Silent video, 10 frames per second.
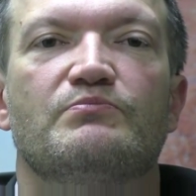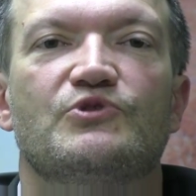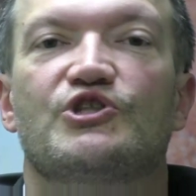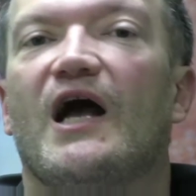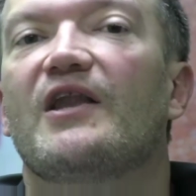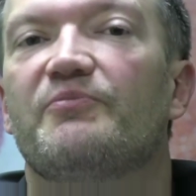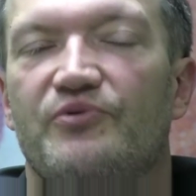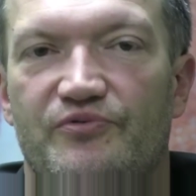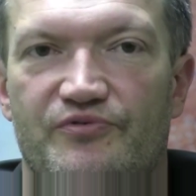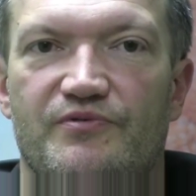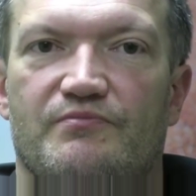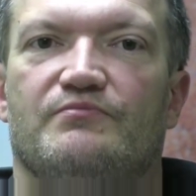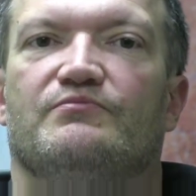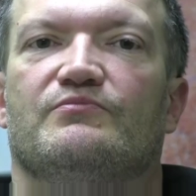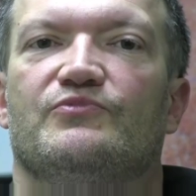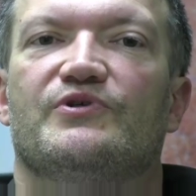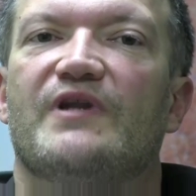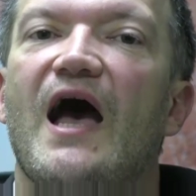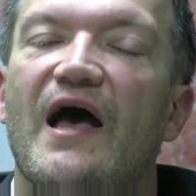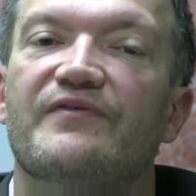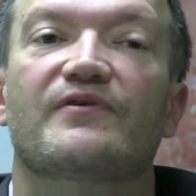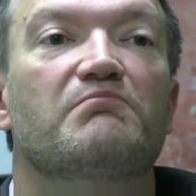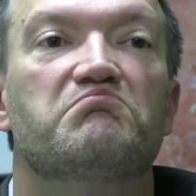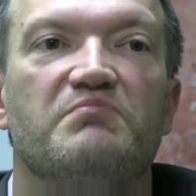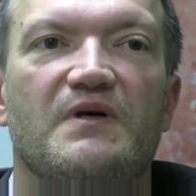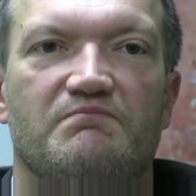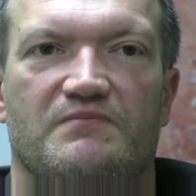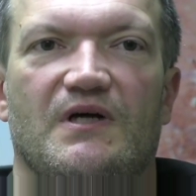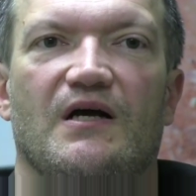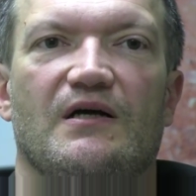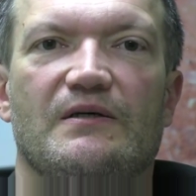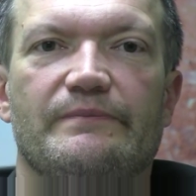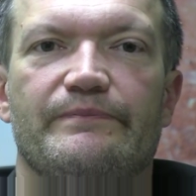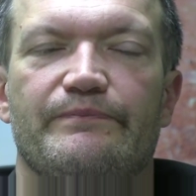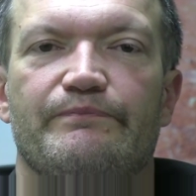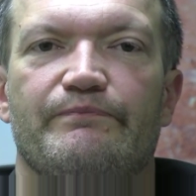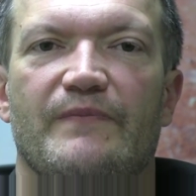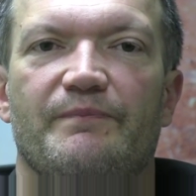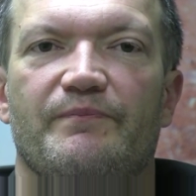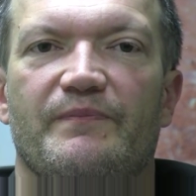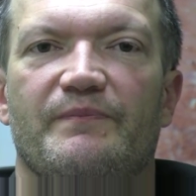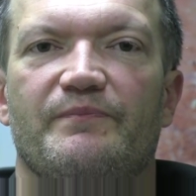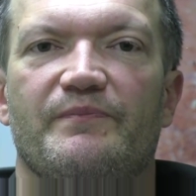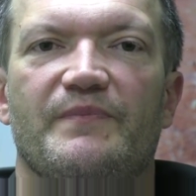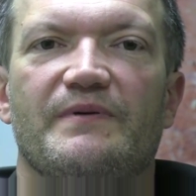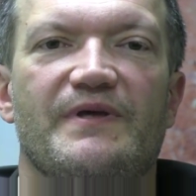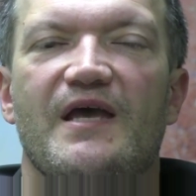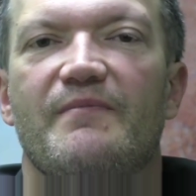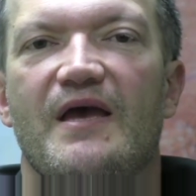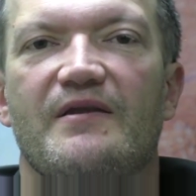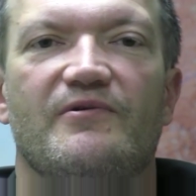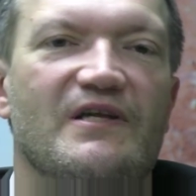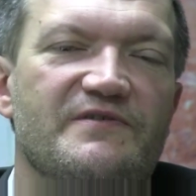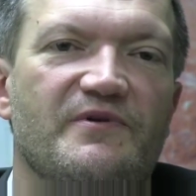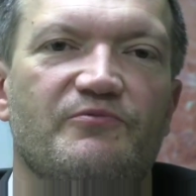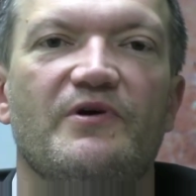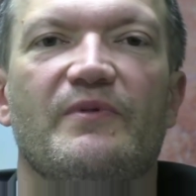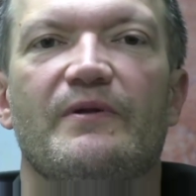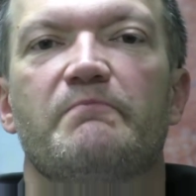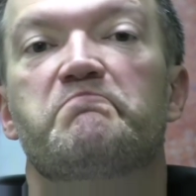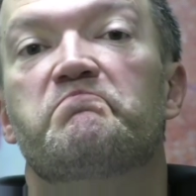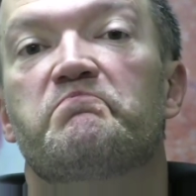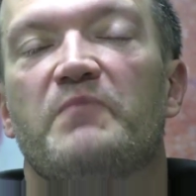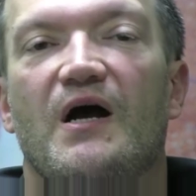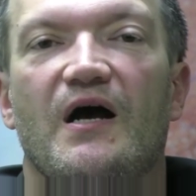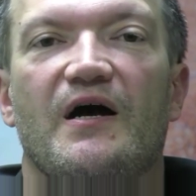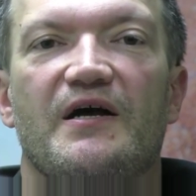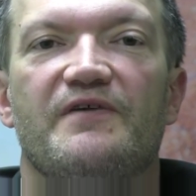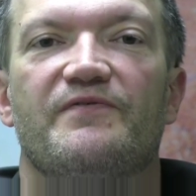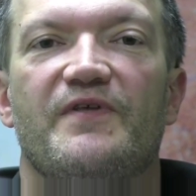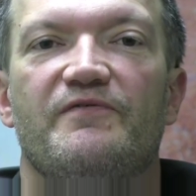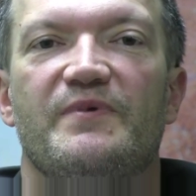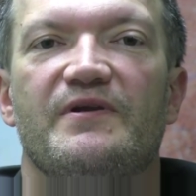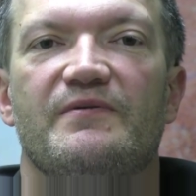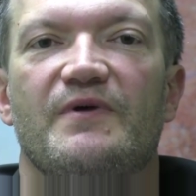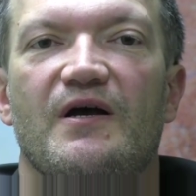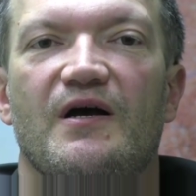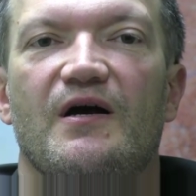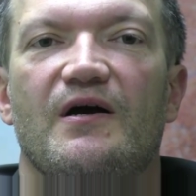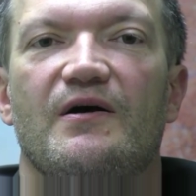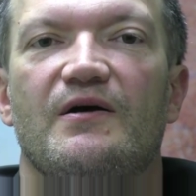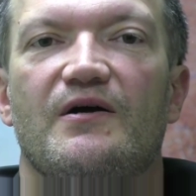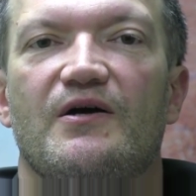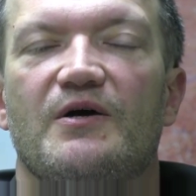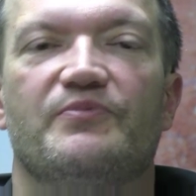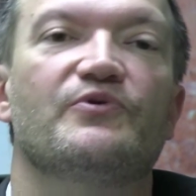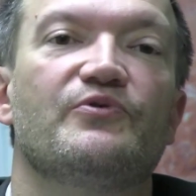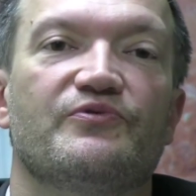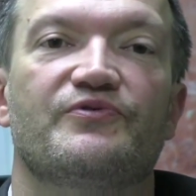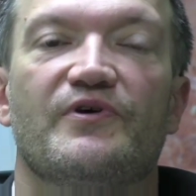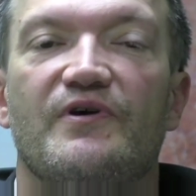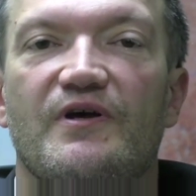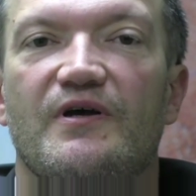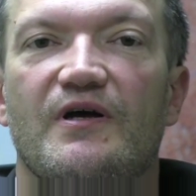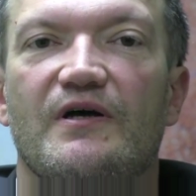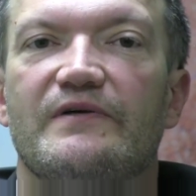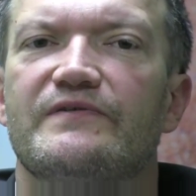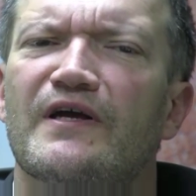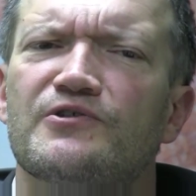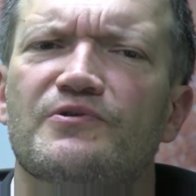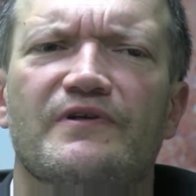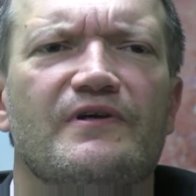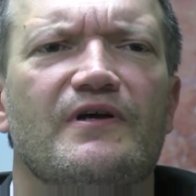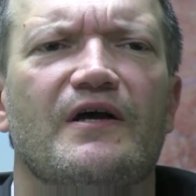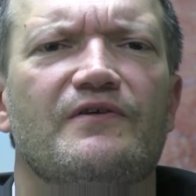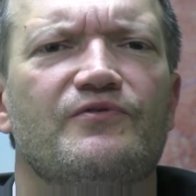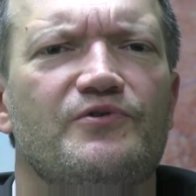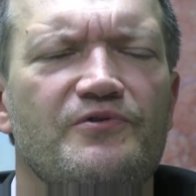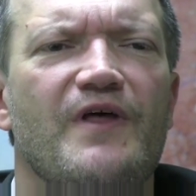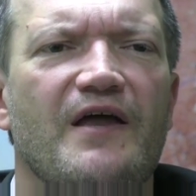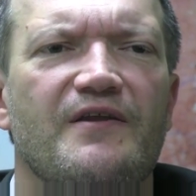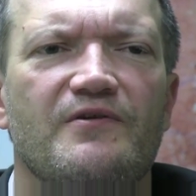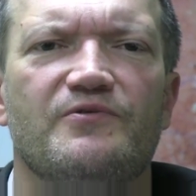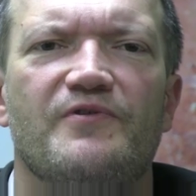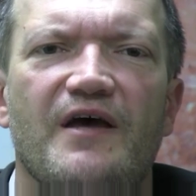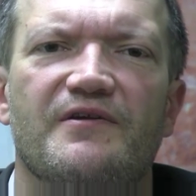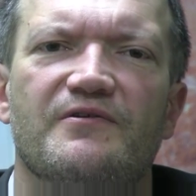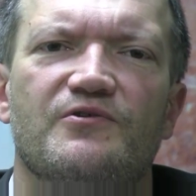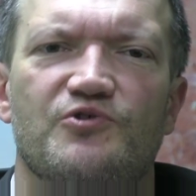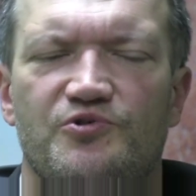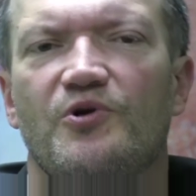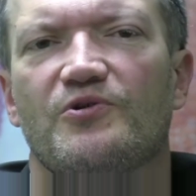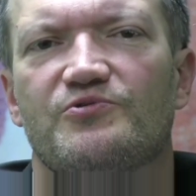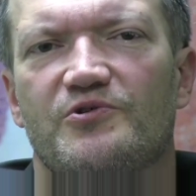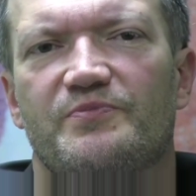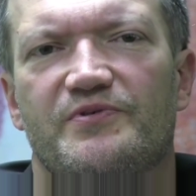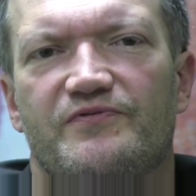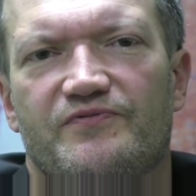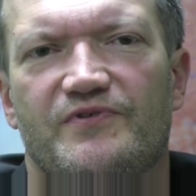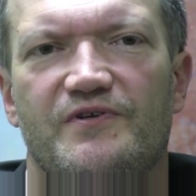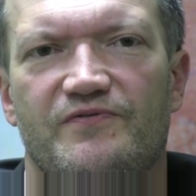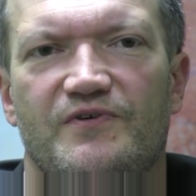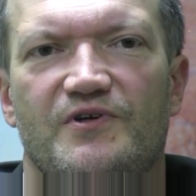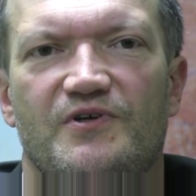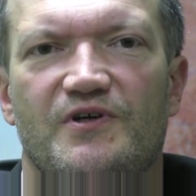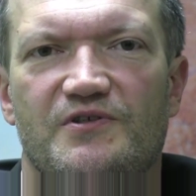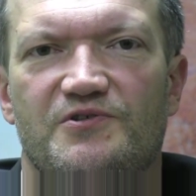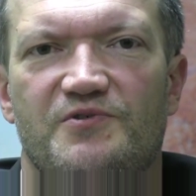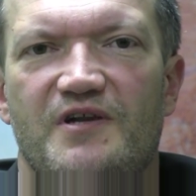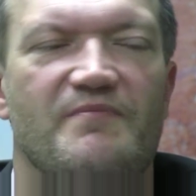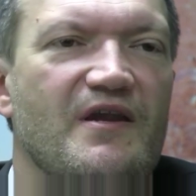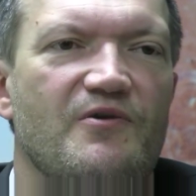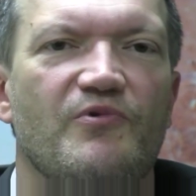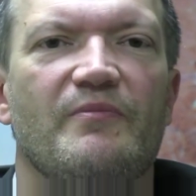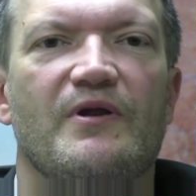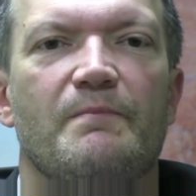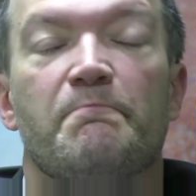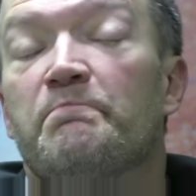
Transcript: Child abuse, you can ask gay men or lesbian women if they've been abused sexually, and if you do that, and do that in a control group of straight men and women,